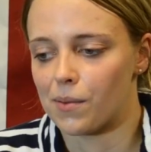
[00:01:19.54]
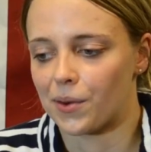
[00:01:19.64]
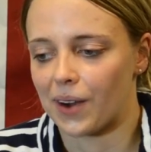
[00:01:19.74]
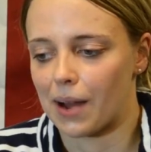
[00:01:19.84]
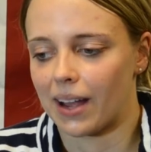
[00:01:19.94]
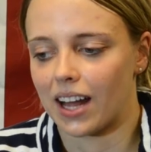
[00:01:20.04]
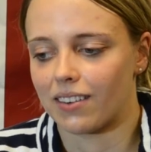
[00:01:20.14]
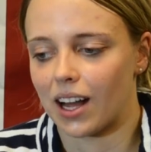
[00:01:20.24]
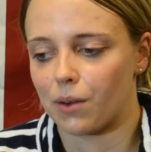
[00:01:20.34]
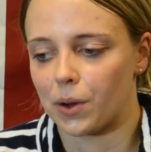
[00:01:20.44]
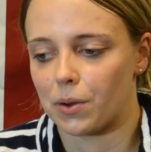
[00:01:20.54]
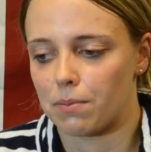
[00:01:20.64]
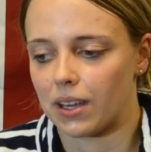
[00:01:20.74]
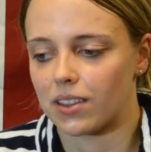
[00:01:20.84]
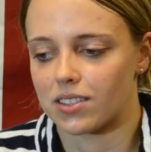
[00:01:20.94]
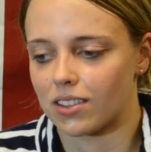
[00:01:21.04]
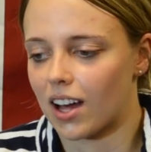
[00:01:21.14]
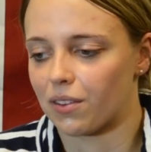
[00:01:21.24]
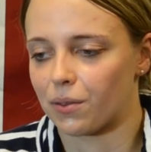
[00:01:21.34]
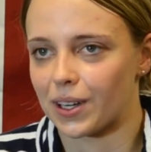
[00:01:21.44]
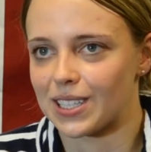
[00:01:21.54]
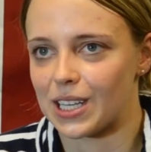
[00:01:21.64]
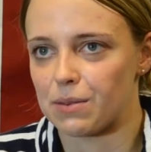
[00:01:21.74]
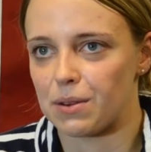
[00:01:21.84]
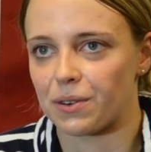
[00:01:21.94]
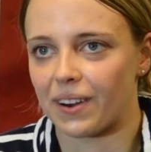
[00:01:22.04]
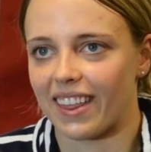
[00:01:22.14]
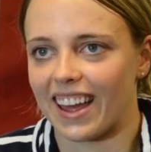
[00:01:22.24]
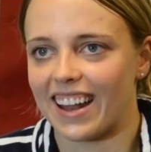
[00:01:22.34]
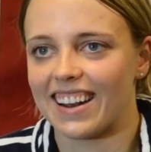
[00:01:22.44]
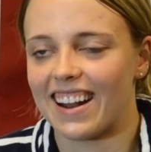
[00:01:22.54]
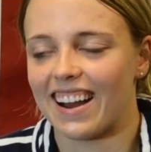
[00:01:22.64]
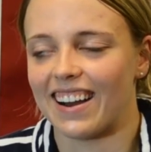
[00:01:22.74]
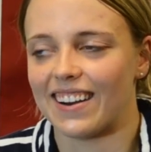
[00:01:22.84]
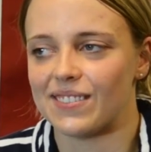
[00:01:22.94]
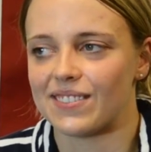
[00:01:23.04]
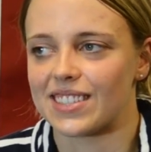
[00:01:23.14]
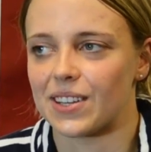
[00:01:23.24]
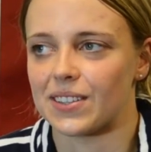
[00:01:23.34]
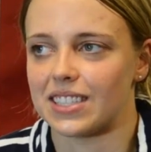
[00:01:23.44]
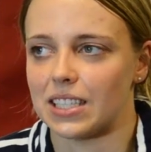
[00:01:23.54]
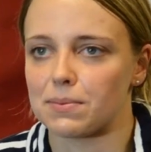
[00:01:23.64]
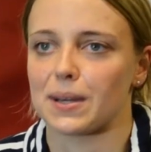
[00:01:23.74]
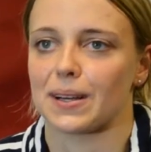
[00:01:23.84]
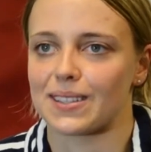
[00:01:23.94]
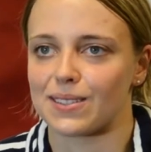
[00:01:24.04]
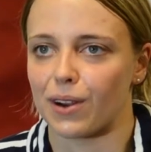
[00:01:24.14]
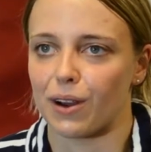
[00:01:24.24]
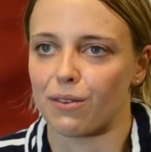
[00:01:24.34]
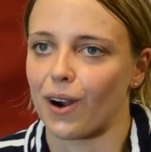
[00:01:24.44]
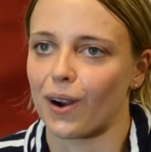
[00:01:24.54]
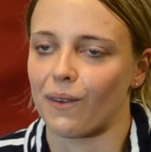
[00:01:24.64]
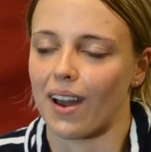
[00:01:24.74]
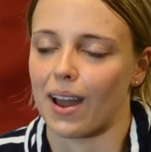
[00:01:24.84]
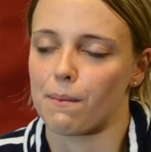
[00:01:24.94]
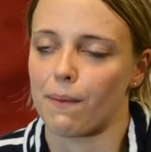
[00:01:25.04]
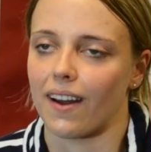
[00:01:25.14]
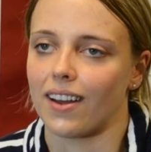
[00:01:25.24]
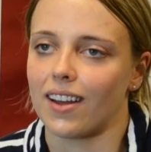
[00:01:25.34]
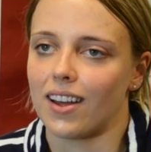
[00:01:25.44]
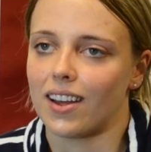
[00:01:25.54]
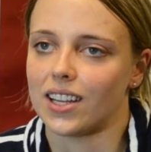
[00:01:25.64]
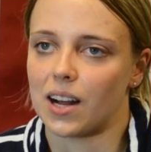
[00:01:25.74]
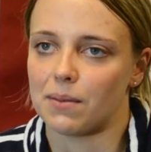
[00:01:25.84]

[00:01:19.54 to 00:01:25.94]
wrap my head around what it would be. There's a lot of work to do before then. So it seems like it's very far away. But, you know, I'm